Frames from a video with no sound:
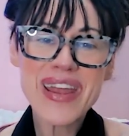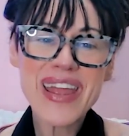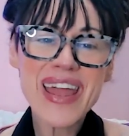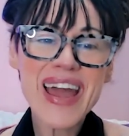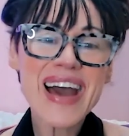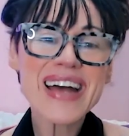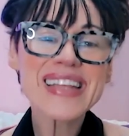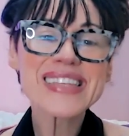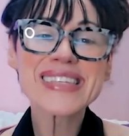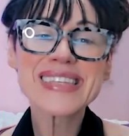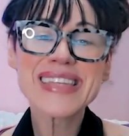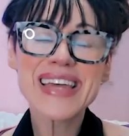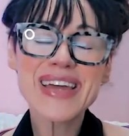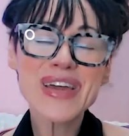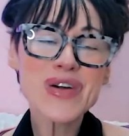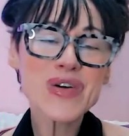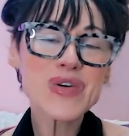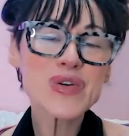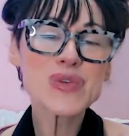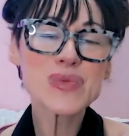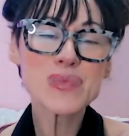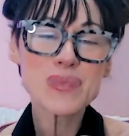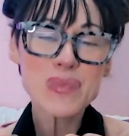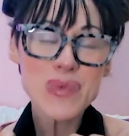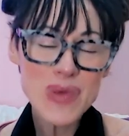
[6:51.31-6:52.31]
cats that
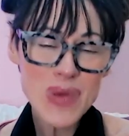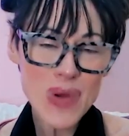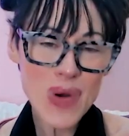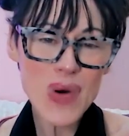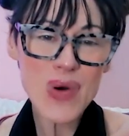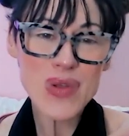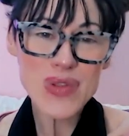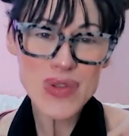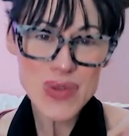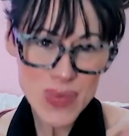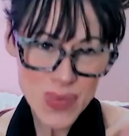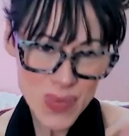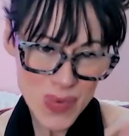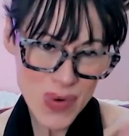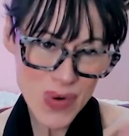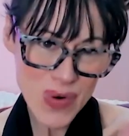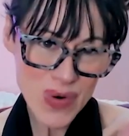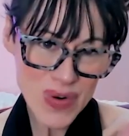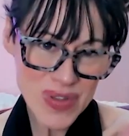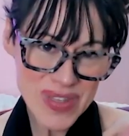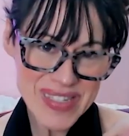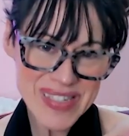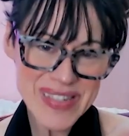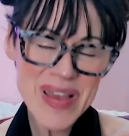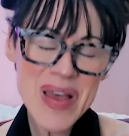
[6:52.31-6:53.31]
goes beyond
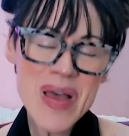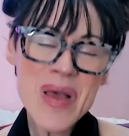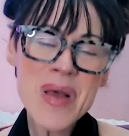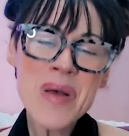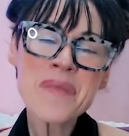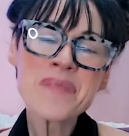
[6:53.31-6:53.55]
words.